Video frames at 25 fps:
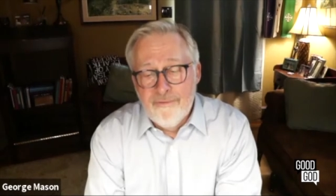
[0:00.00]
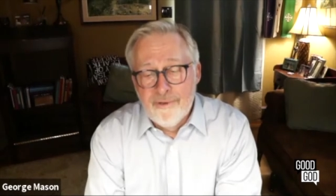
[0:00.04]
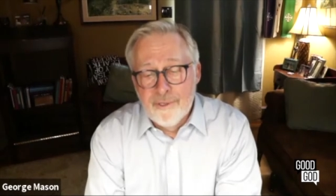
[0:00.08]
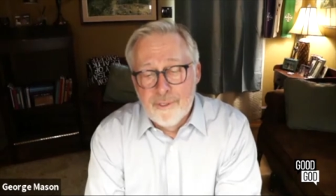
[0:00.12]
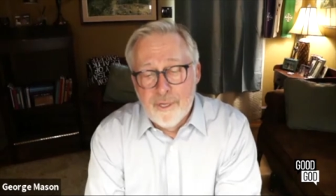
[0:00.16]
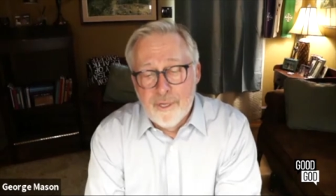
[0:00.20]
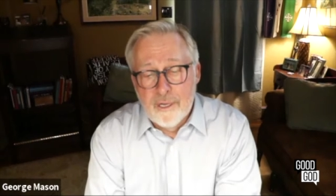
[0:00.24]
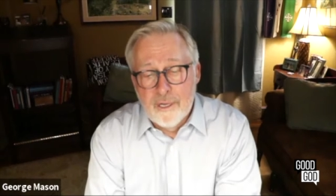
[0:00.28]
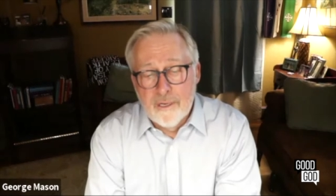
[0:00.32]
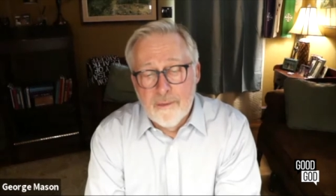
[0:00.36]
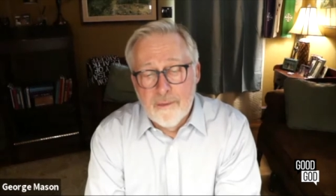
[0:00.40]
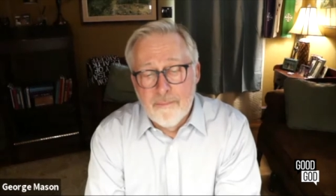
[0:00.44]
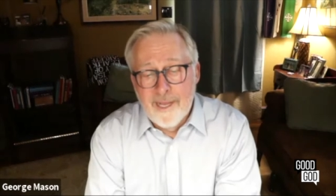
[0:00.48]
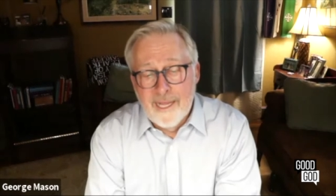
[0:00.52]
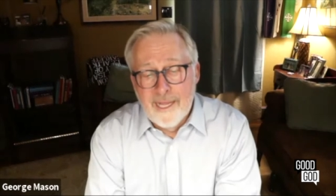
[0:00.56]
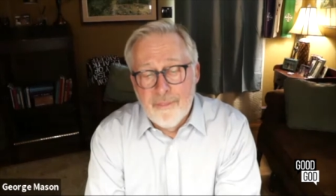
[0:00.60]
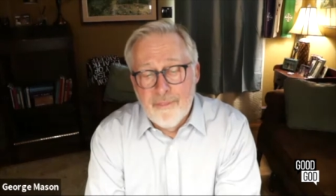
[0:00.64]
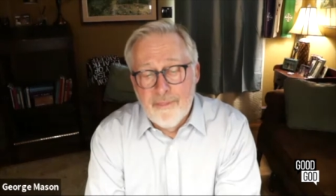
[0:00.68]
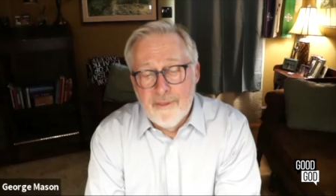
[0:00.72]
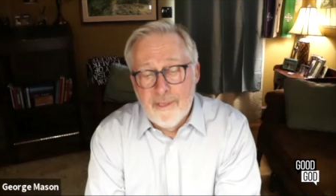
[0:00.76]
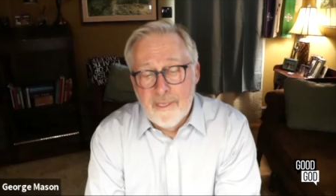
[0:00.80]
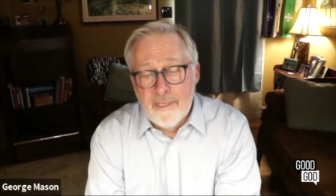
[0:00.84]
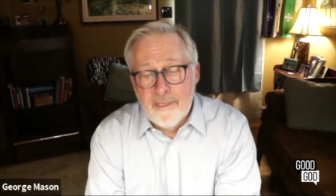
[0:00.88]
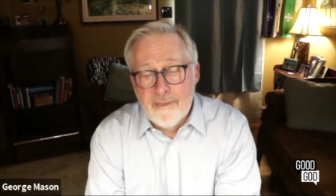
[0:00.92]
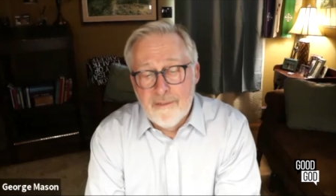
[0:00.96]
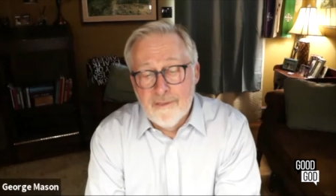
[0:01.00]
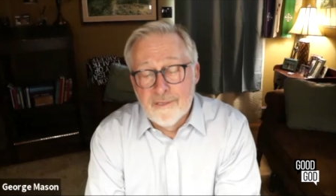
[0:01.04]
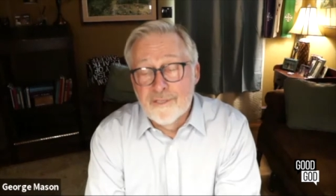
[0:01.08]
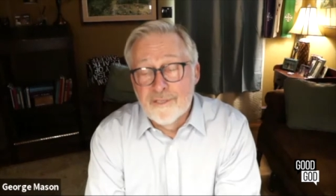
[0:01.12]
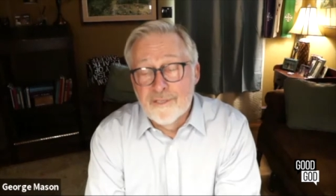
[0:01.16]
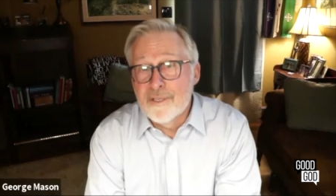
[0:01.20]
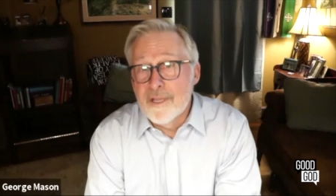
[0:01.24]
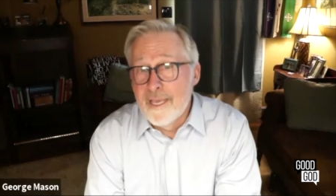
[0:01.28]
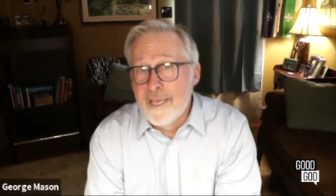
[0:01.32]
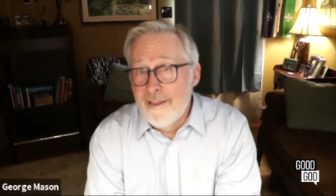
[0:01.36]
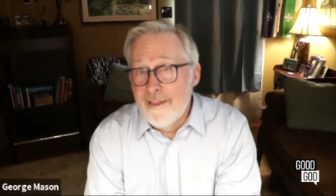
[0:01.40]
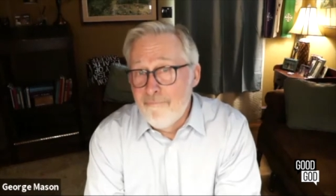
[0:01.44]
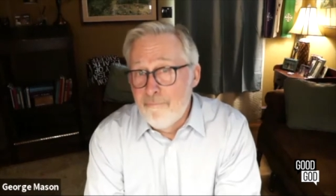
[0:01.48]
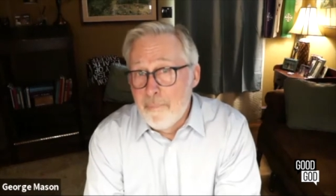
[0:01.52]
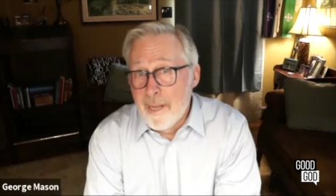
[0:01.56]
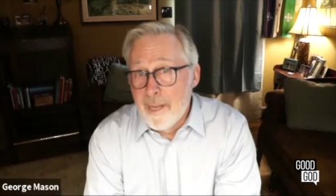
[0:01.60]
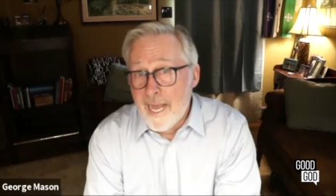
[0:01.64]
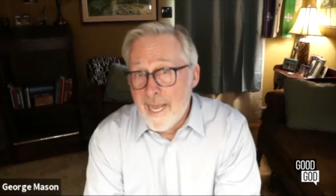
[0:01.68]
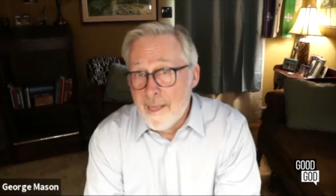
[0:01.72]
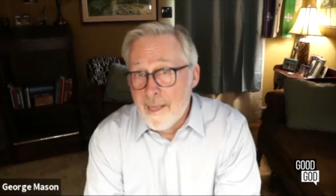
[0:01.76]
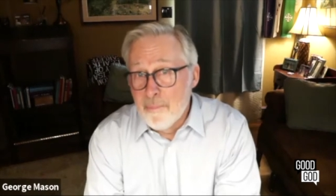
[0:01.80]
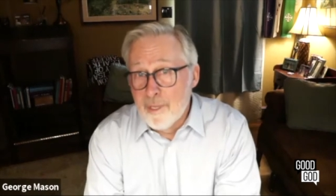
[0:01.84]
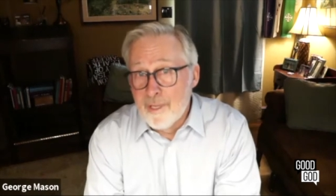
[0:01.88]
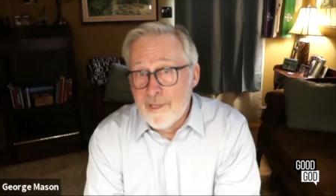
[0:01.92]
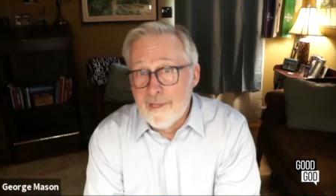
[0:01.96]
talk about the slave
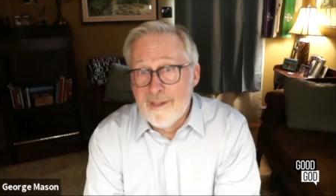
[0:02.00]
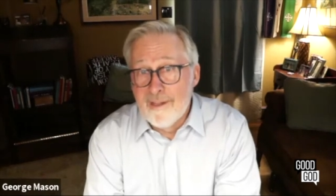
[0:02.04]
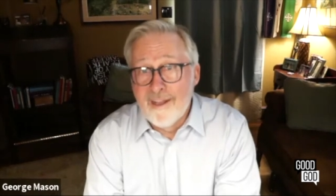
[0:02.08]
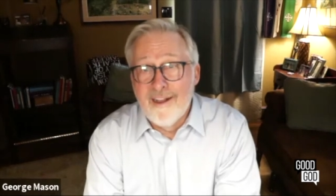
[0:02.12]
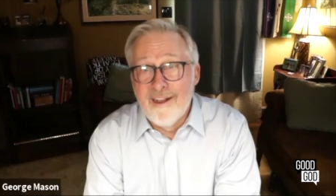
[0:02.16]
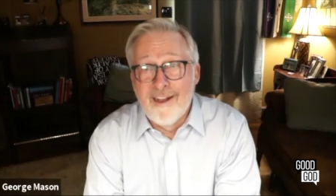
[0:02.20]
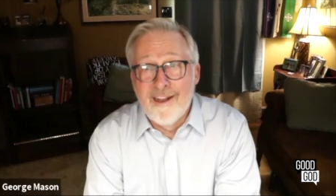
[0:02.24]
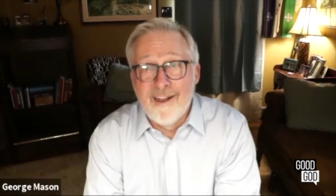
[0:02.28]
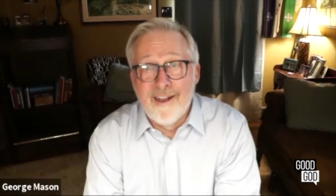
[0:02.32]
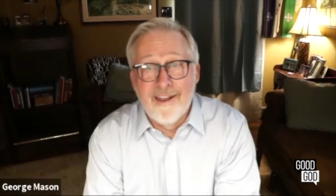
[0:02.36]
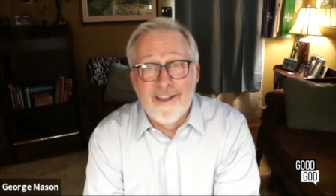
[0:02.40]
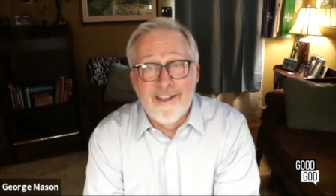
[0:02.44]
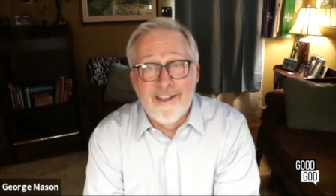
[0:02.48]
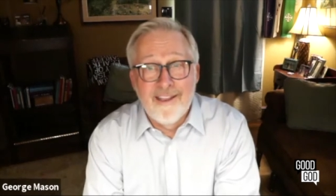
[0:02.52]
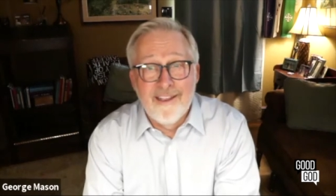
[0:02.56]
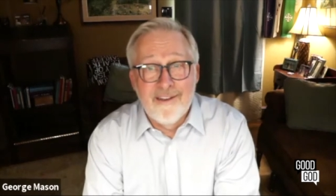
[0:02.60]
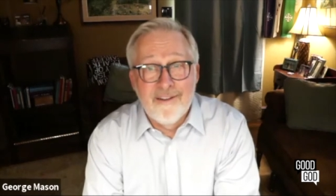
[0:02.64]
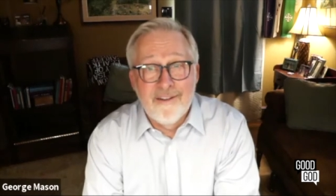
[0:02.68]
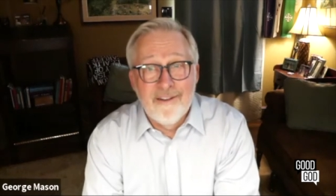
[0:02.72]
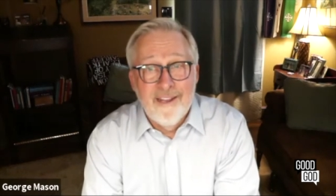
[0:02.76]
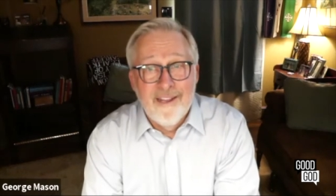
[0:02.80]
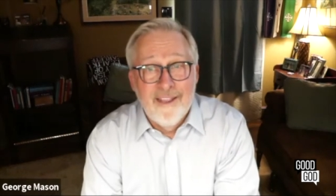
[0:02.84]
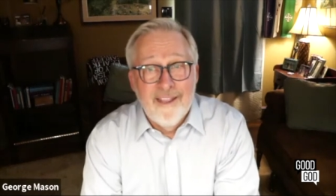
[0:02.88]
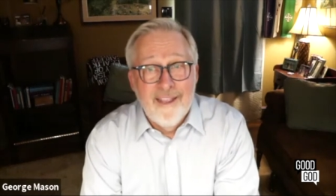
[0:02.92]
Bible in